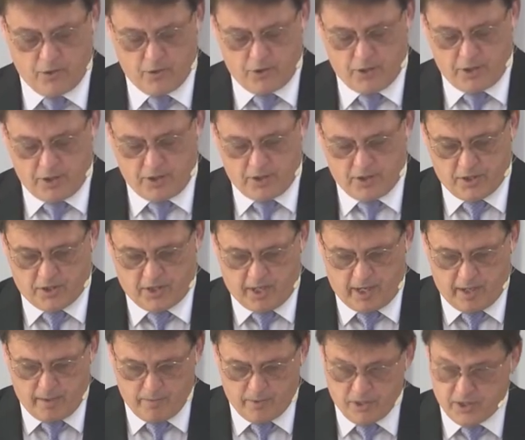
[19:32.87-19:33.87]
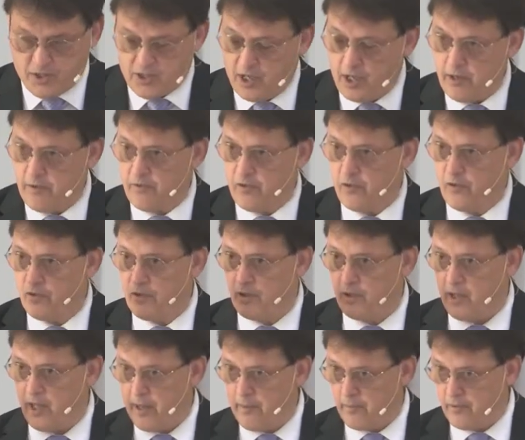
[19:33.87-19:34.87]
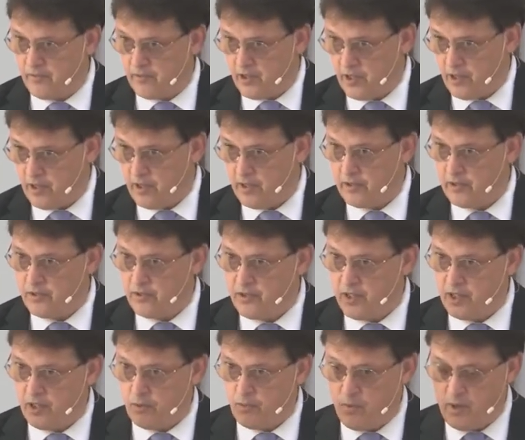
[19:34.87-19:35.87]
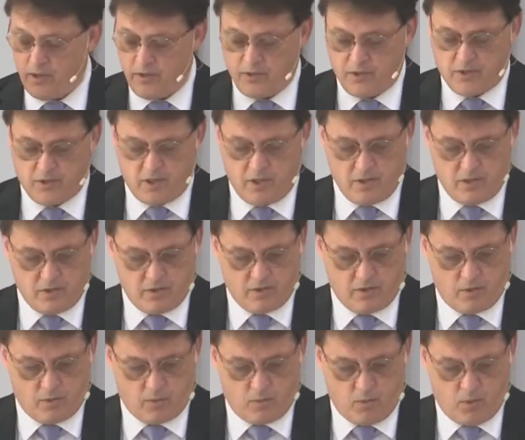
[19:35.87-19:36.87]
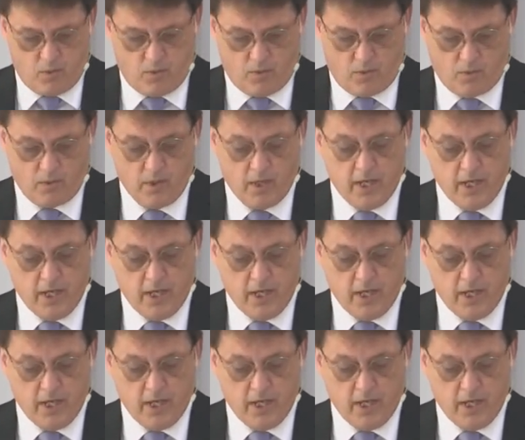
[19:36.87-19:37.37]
Jesus came as Savior, the Lamb of God, to take away the sins of the world.